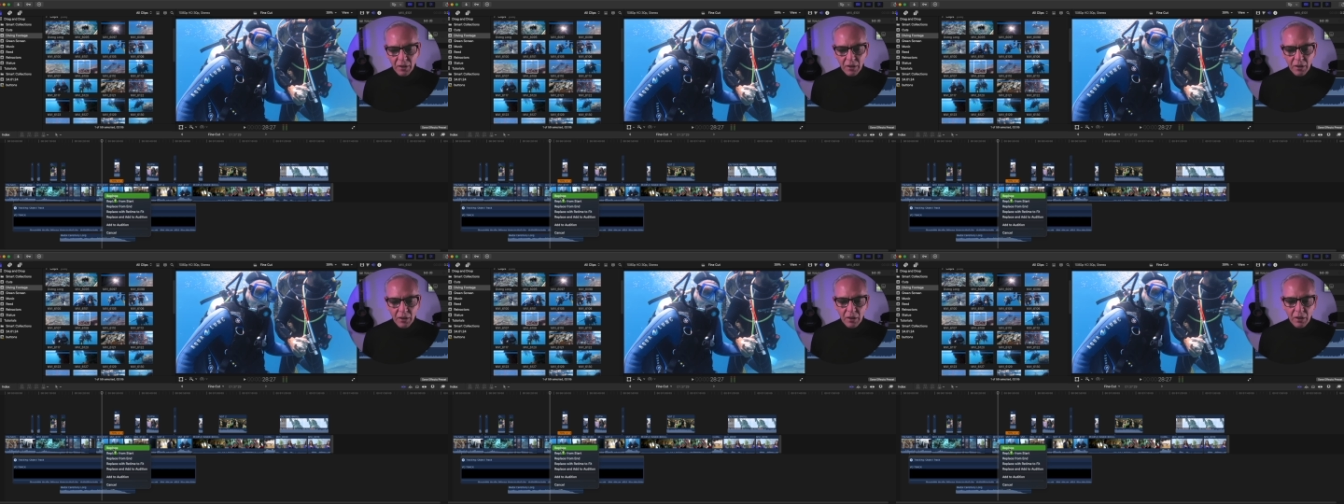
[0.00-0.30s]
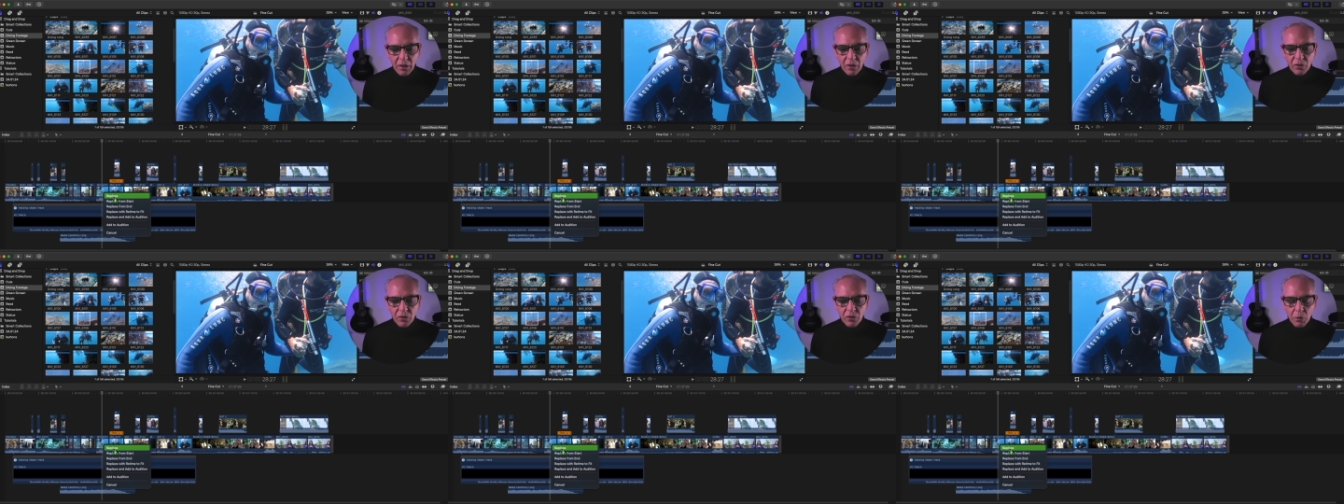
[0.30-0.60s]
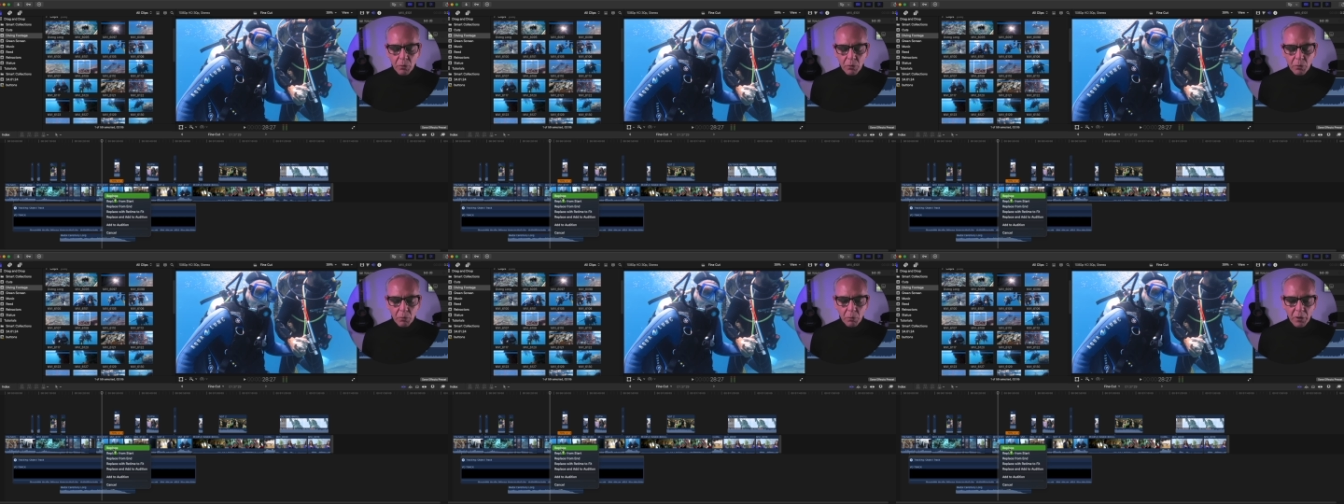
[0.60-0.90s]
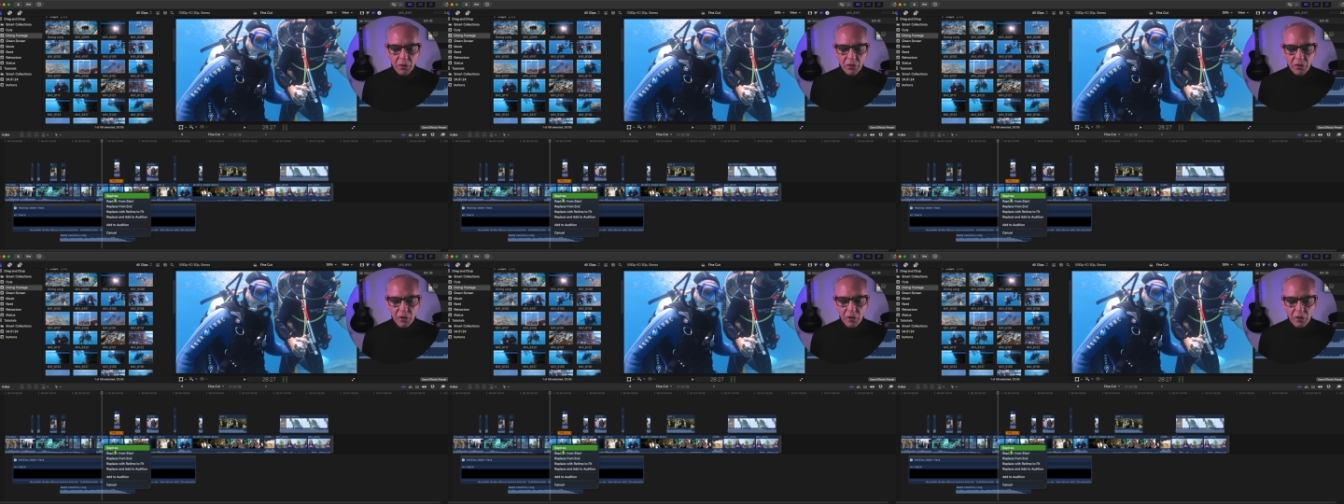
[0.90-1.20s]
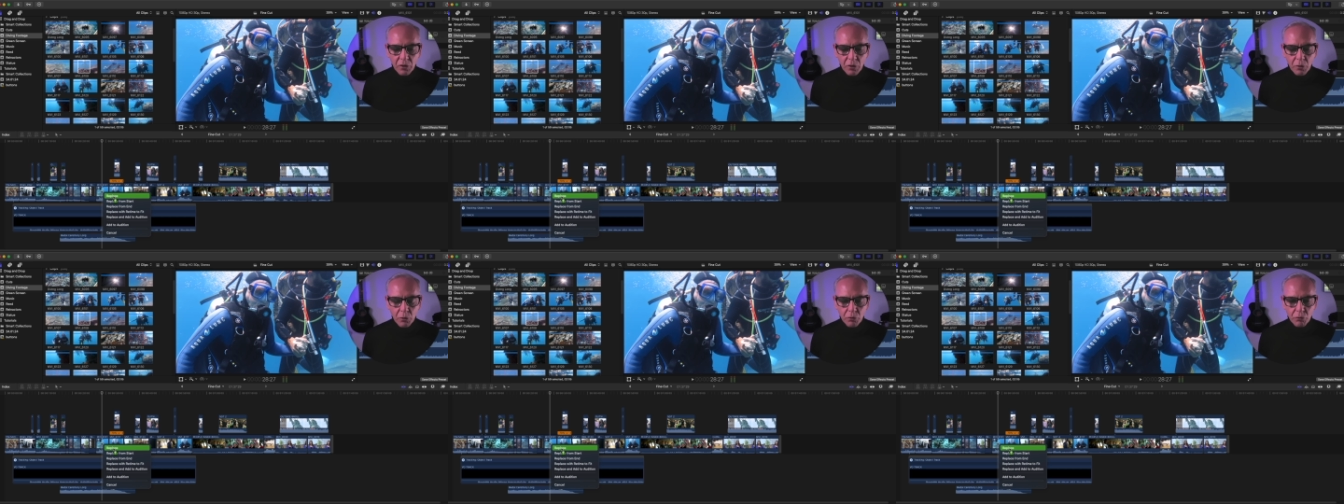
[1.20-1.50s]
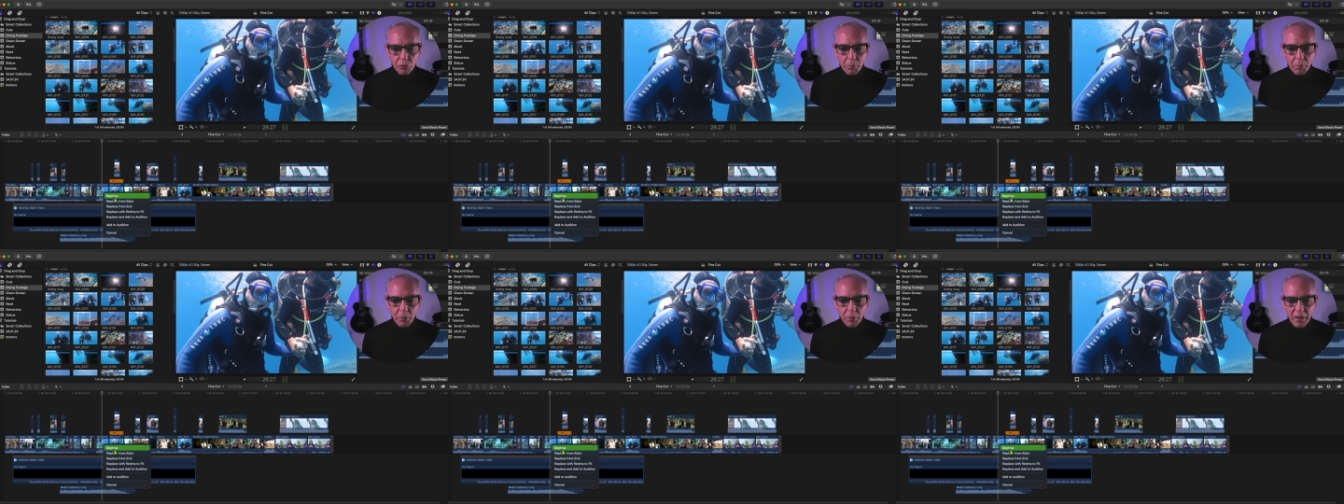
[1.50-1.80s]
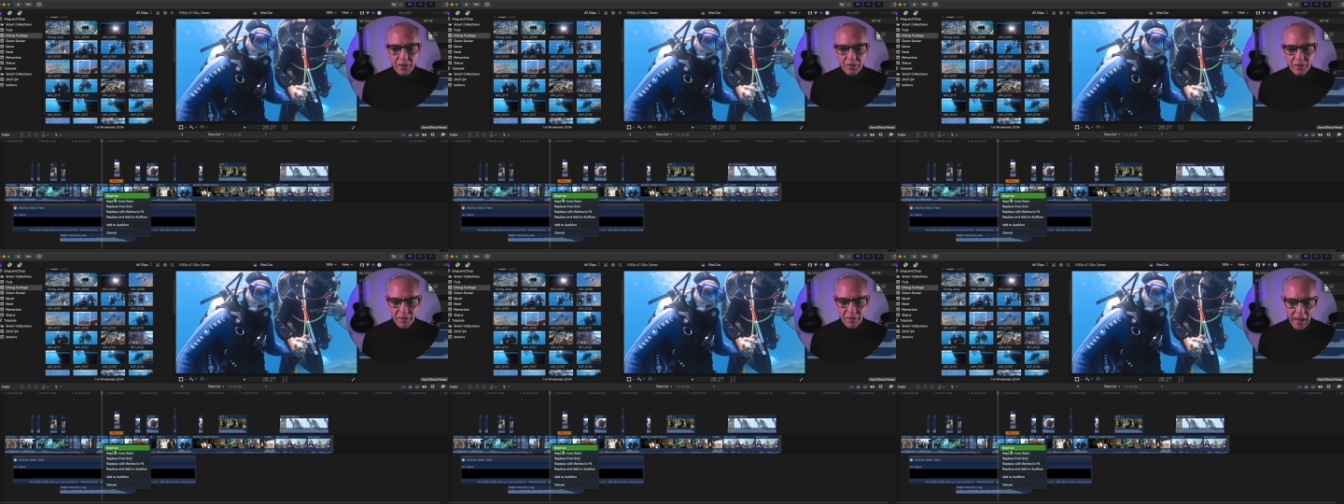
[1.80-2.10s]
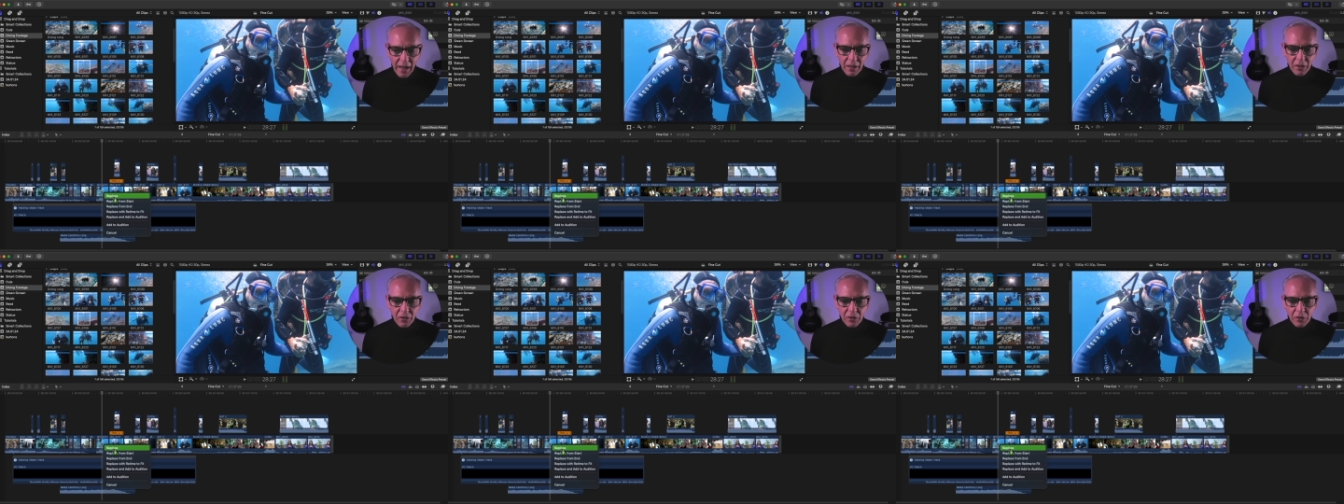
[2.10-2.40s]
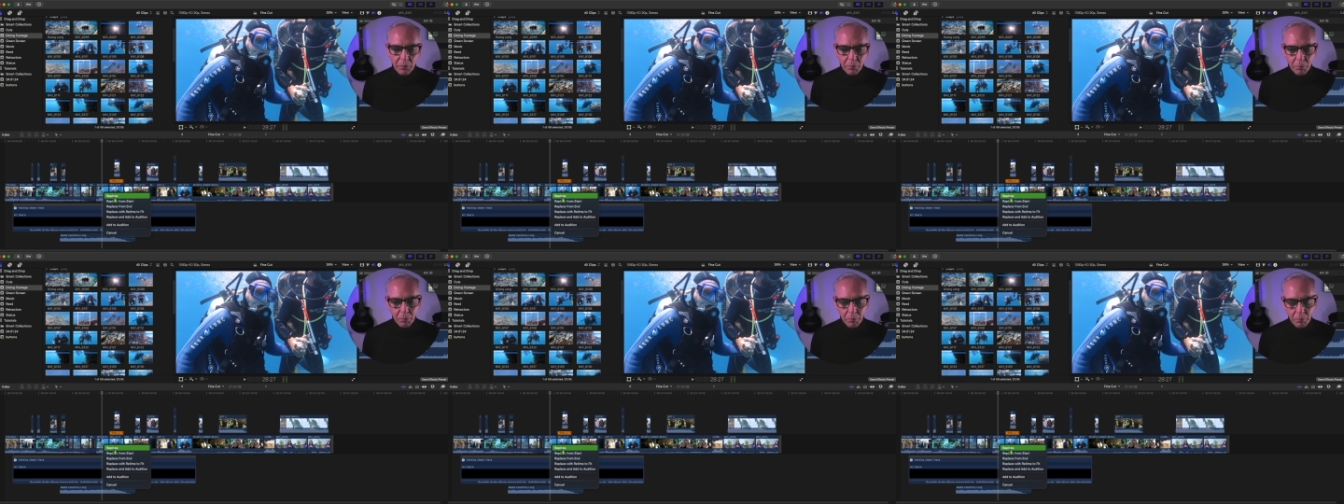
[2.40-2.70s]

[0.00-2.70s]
So what it's going to do is replace that clip